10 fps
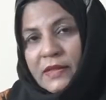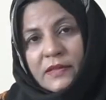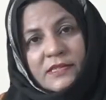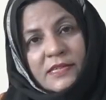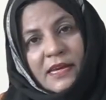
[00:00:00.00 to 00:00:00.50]

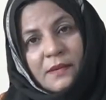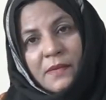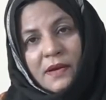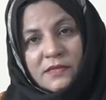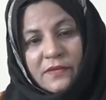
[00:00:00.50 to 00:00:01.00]
The second
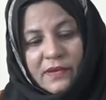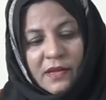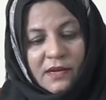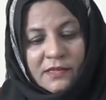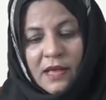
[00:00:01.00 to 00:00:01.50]
box of
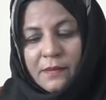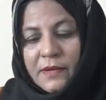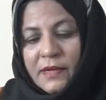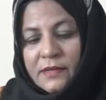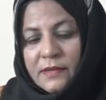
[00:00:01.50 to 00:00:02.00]
color
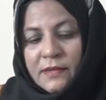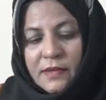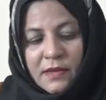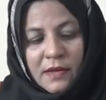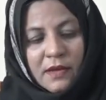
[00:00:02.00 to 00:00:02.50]
tablet
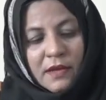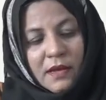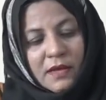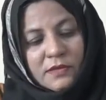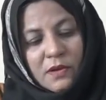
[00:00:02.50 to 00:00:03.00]

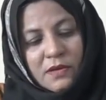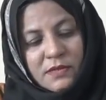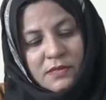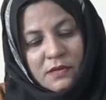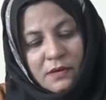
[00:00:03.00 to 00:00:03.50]
is
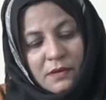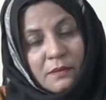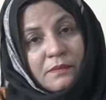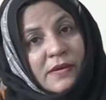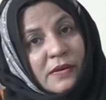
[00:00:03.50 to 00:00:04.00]
also
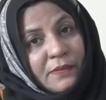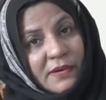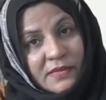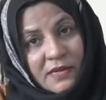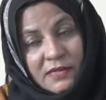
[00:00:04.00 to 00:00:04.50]
being
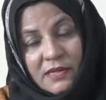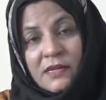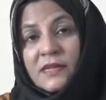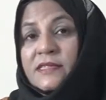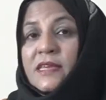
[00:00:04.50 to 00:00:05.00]
presented in
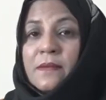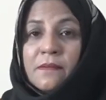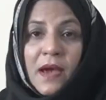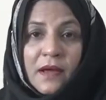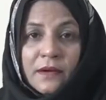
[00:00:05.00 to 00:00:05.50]
the same
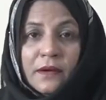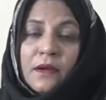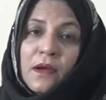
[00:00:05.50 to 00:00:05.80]
manner.